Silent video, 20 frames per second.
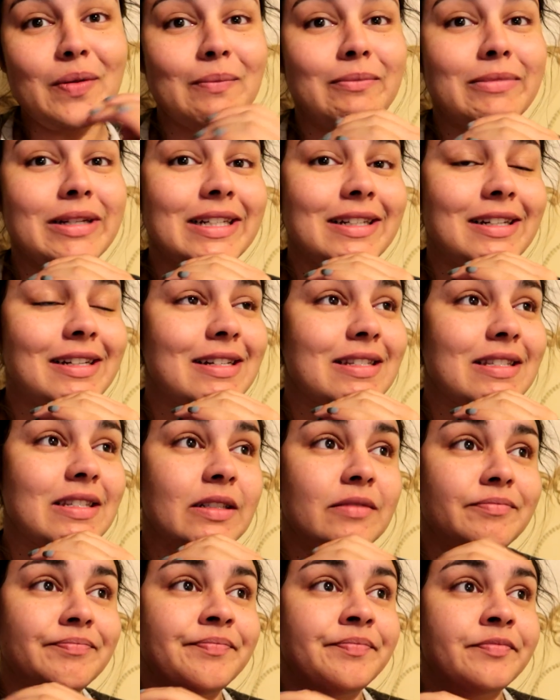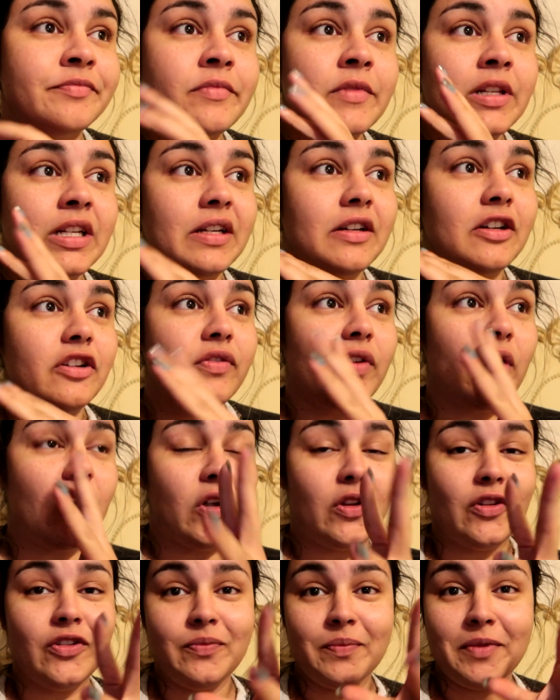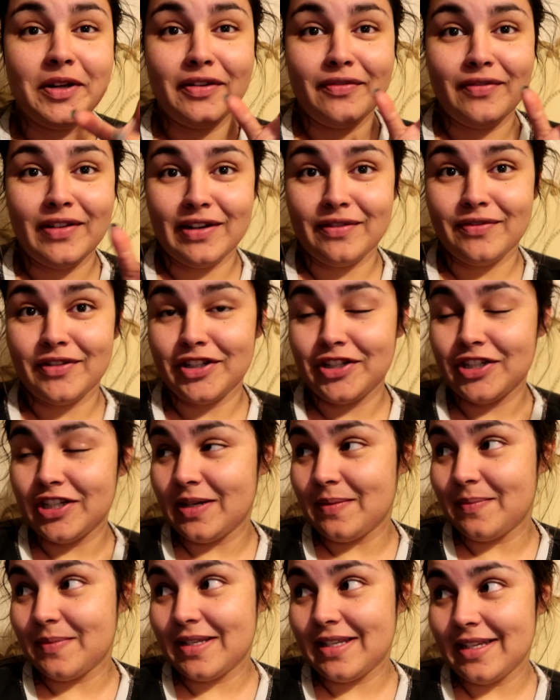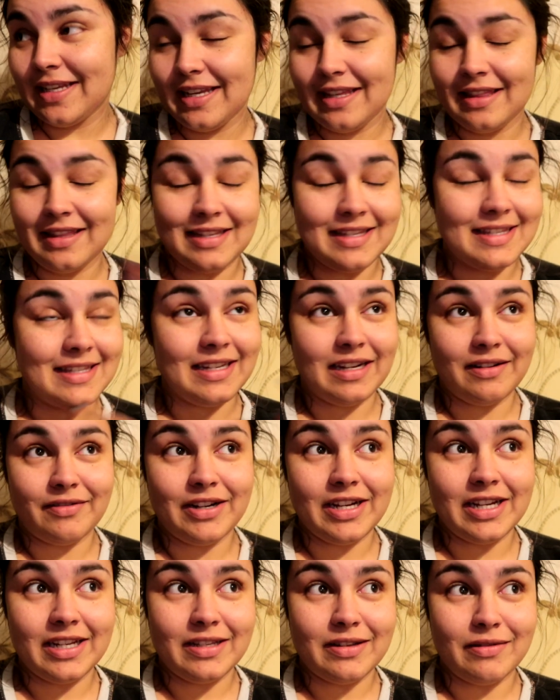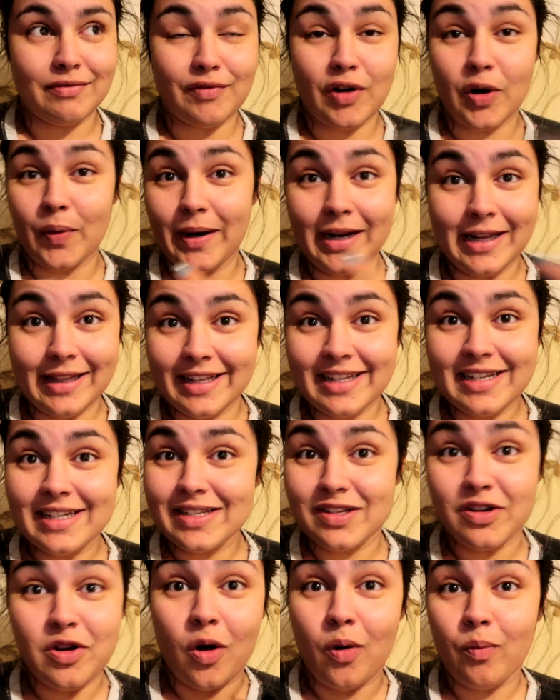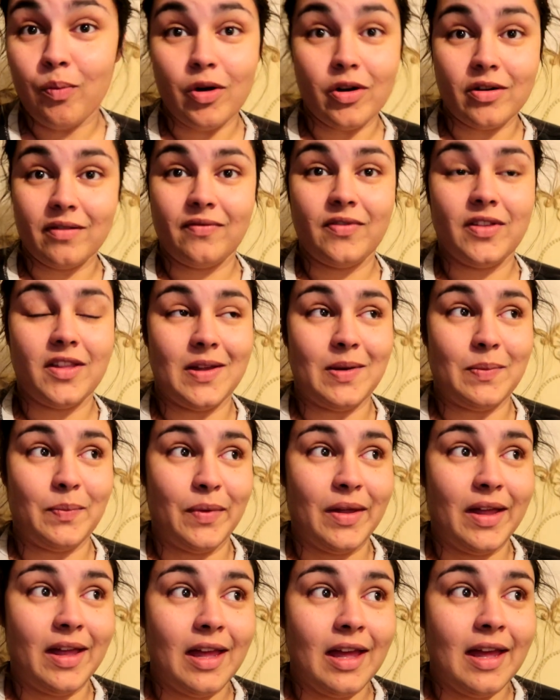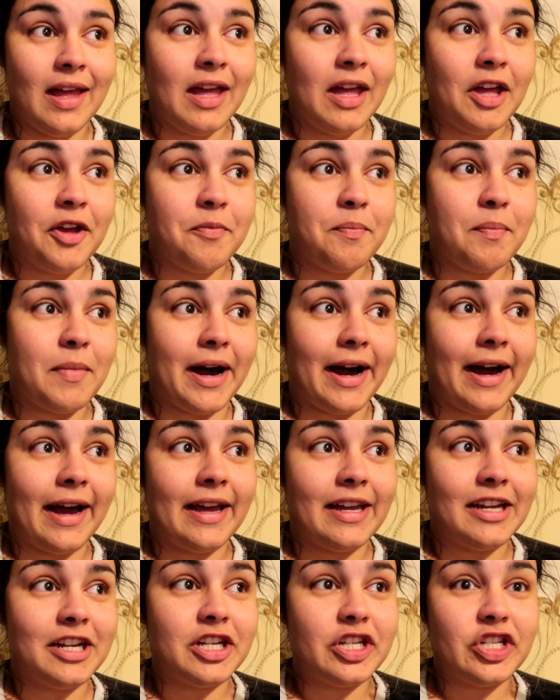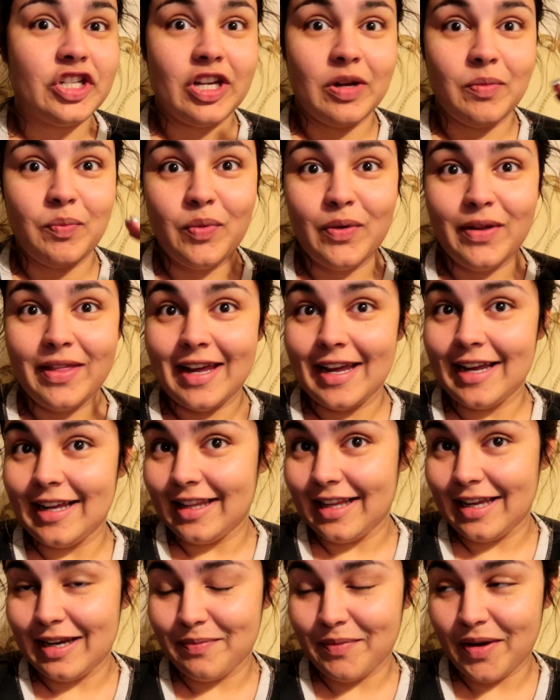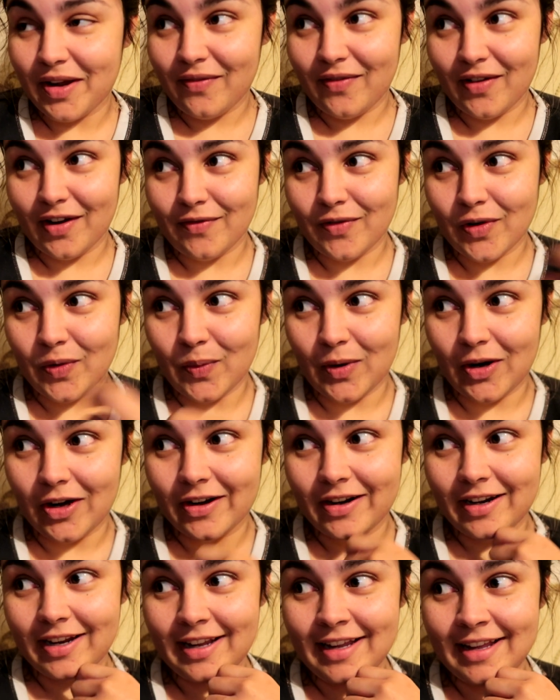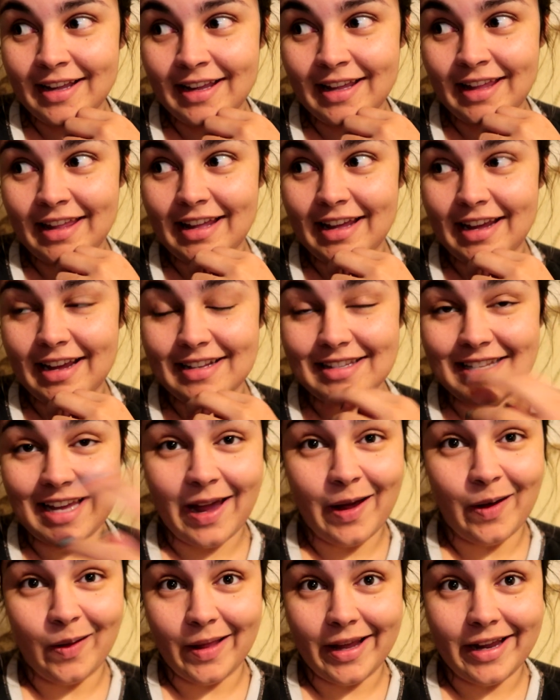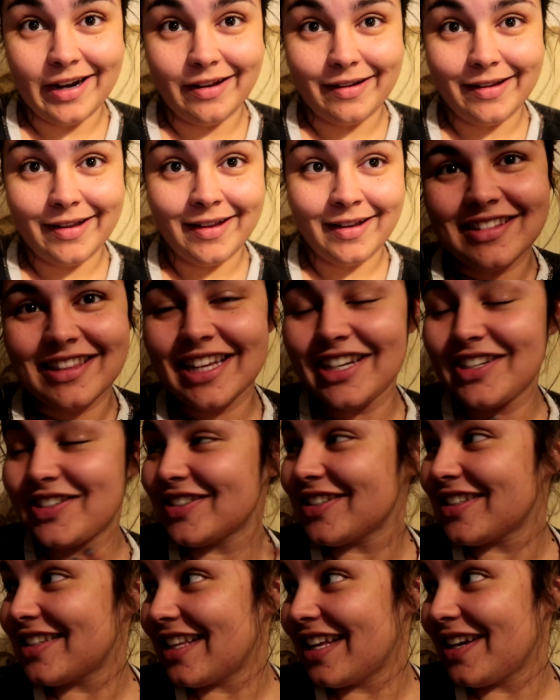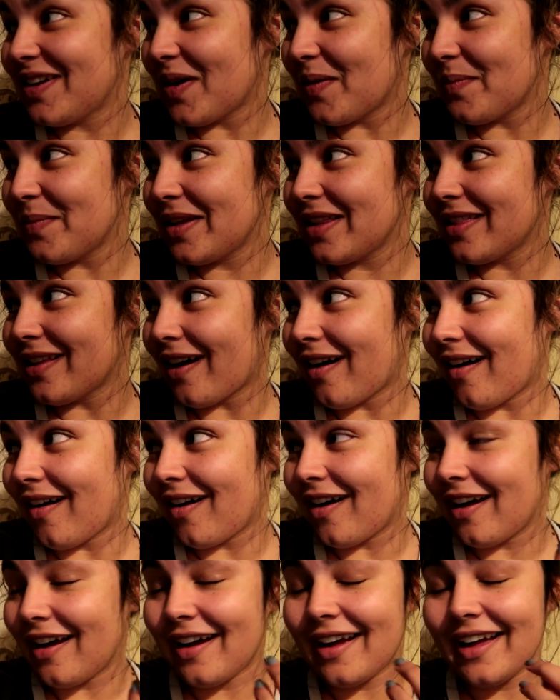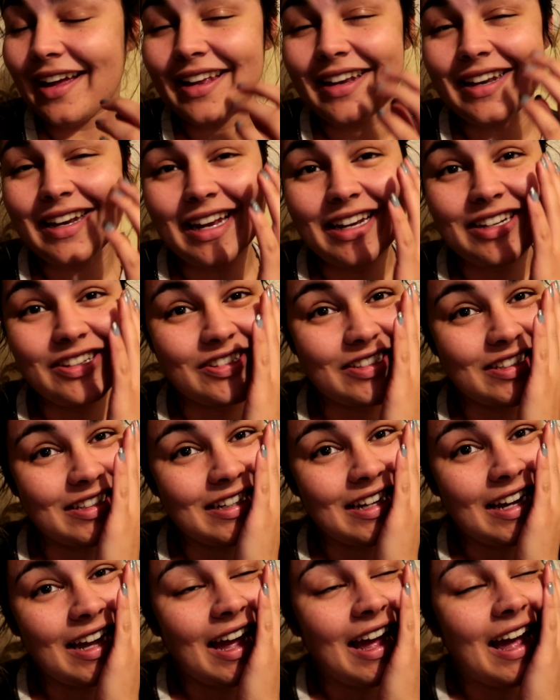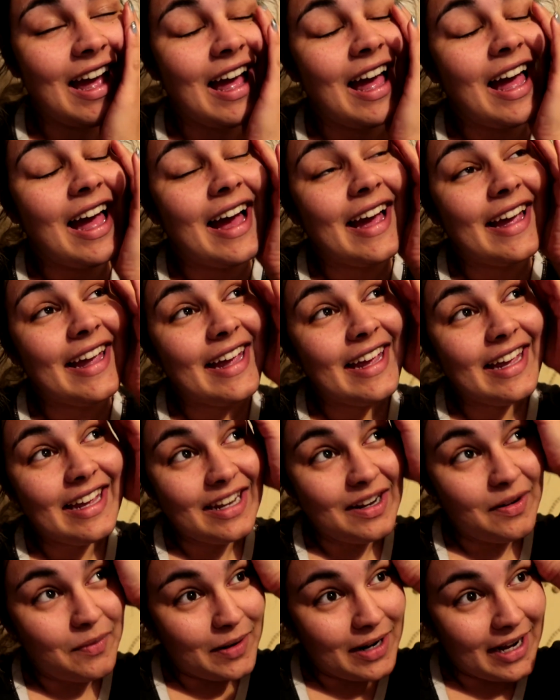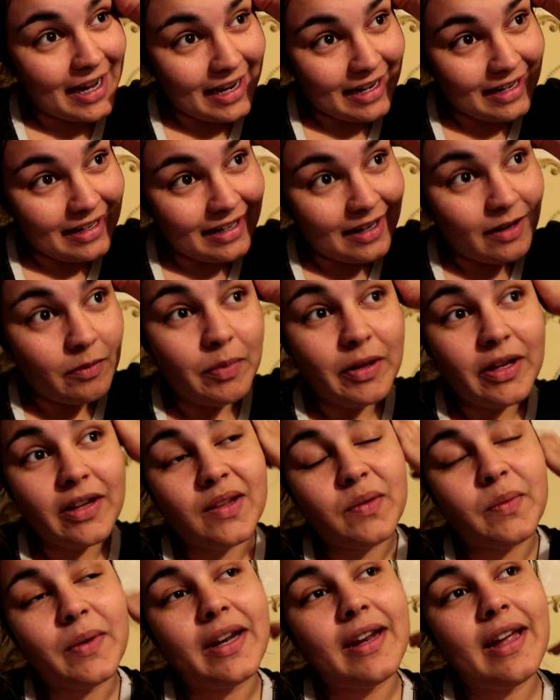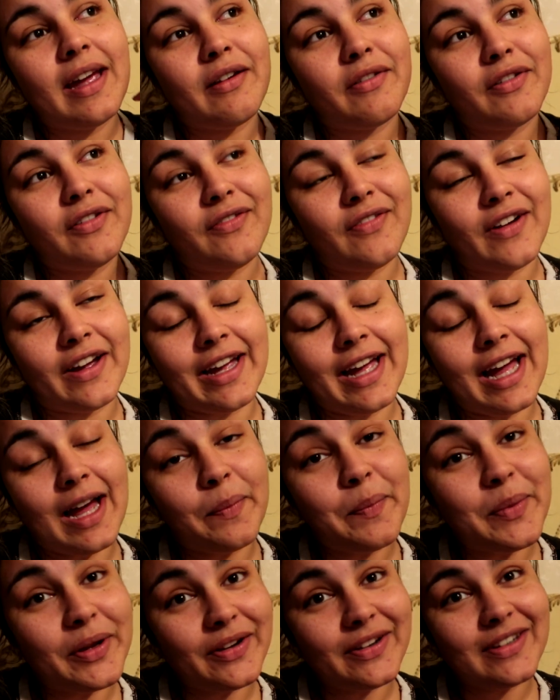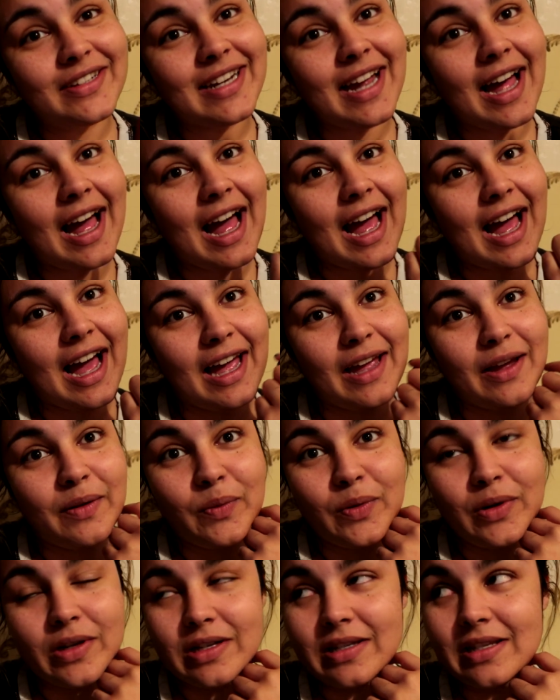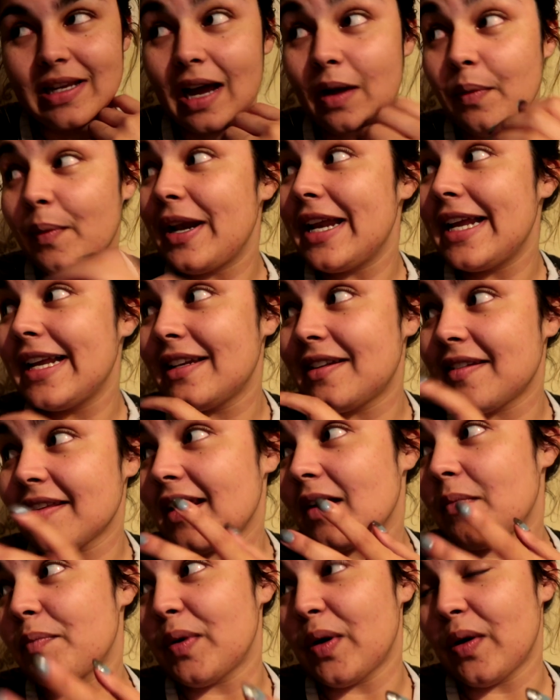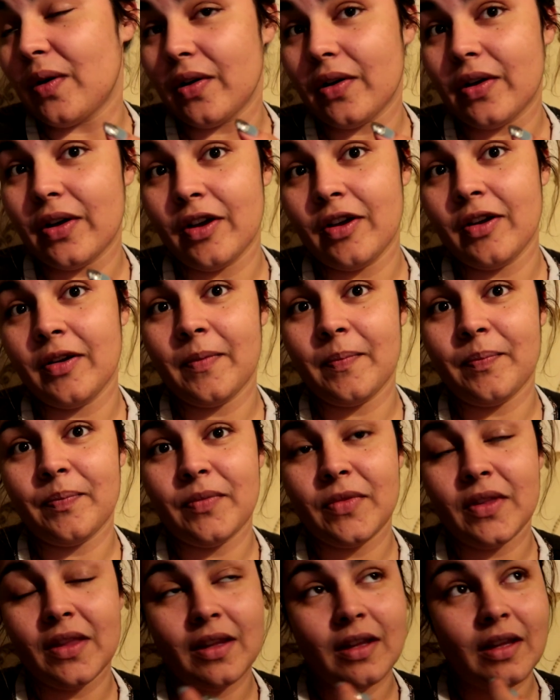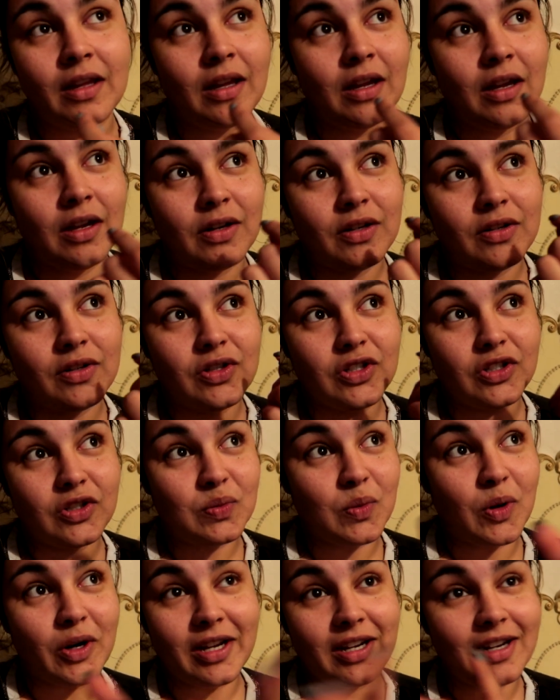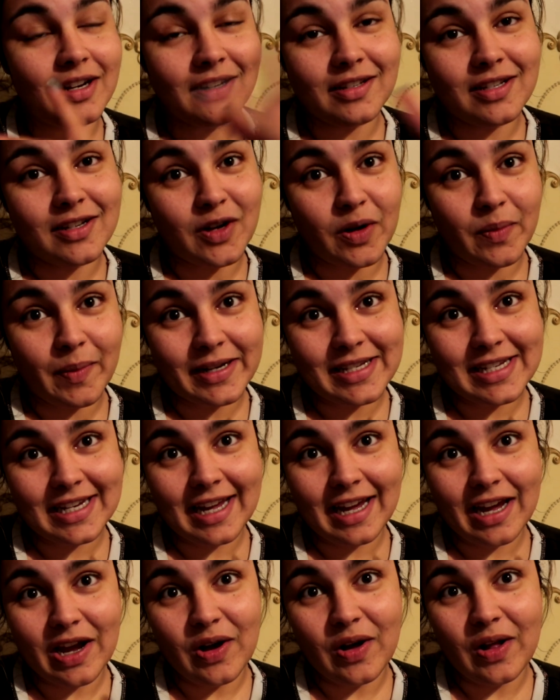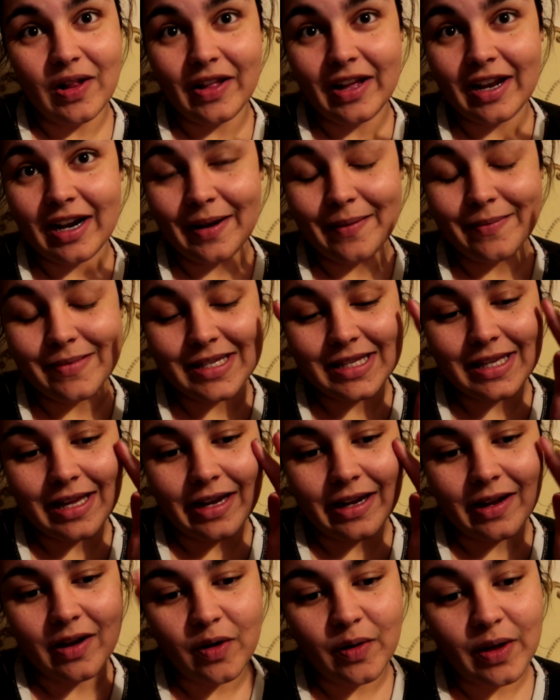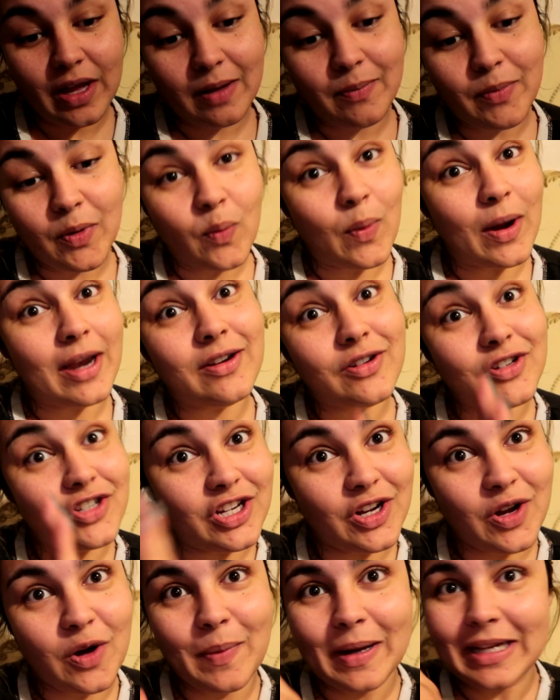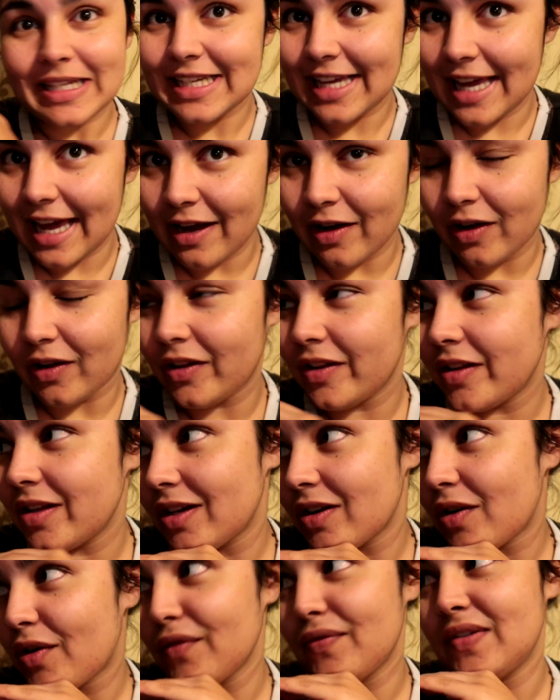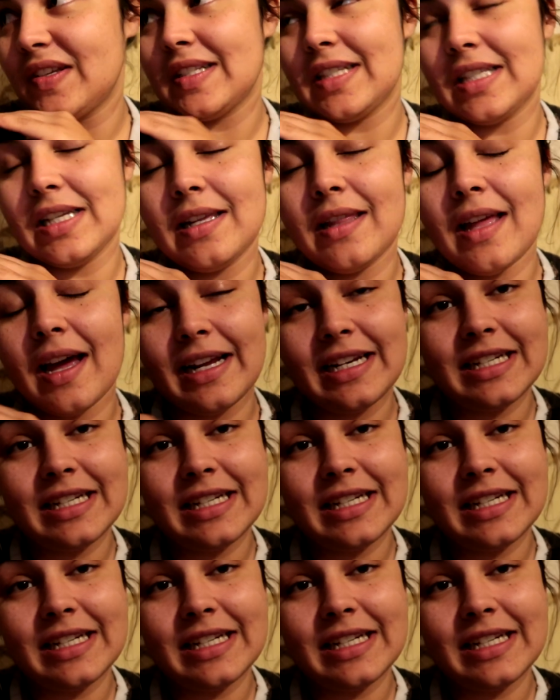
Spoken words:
because of all of my favourite ships in this series, Roaelin is not one of them. My ship with Aelin, my favourite one, is Kaolana. They got me in the heart, and I hated it when it ended, because when Air of Fire happened, I went into that book just wanting her to go back to Kaol, and I was like, okay, but when does she go back to Kaol? And obviously that